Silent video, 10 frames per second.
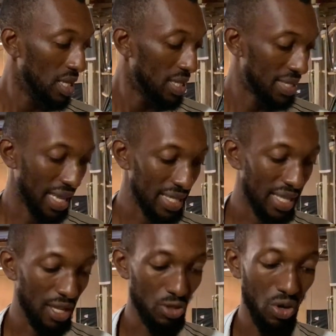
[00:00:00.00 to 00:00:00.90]

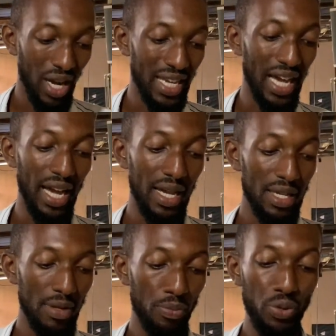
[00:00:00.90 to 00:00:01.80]
centers or other
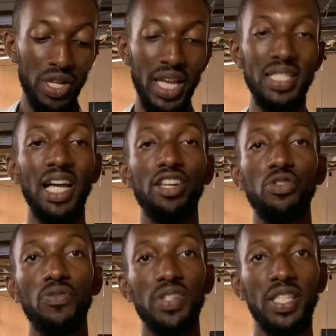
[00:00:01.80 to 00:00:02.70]
breeders that you
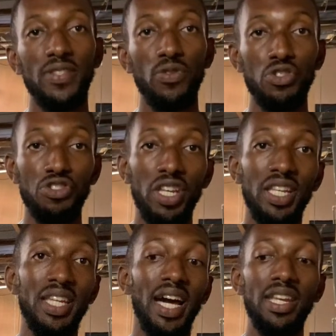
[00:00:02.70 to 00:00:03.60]
visit for
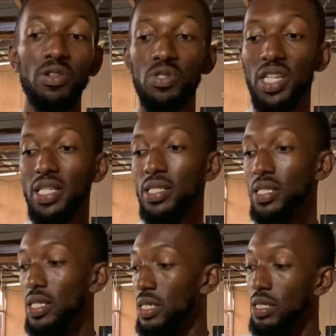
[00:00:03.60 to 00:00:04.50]
training that they will just
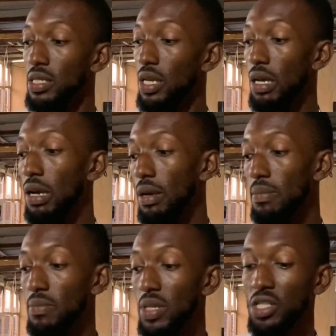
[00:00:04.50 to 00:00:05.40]

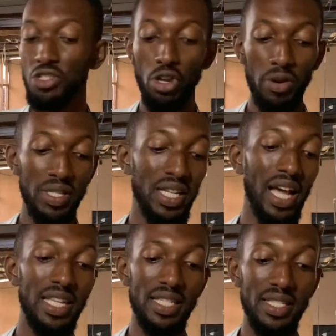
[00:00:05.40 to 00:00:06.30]

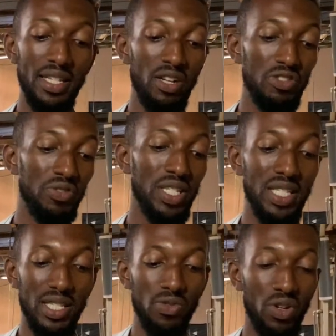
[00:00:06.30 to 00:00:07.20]
theoretically tell you this
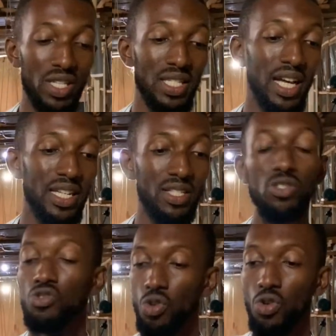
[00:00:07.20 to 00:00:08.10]
is what's done.
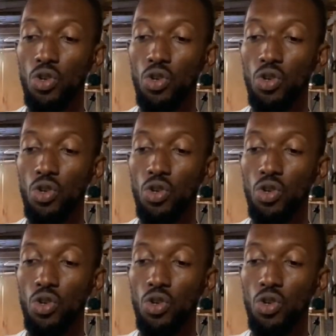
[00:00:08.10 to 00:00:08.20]
No,